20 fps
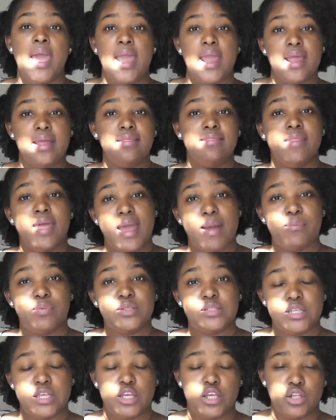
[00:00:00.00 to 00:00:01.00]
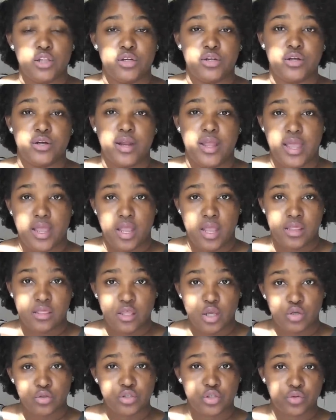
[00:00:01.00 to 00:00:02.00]
in that particular in
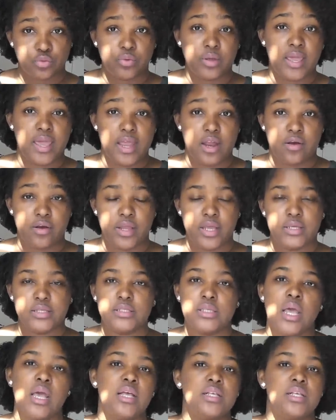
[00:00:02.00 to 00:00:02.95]
those three areas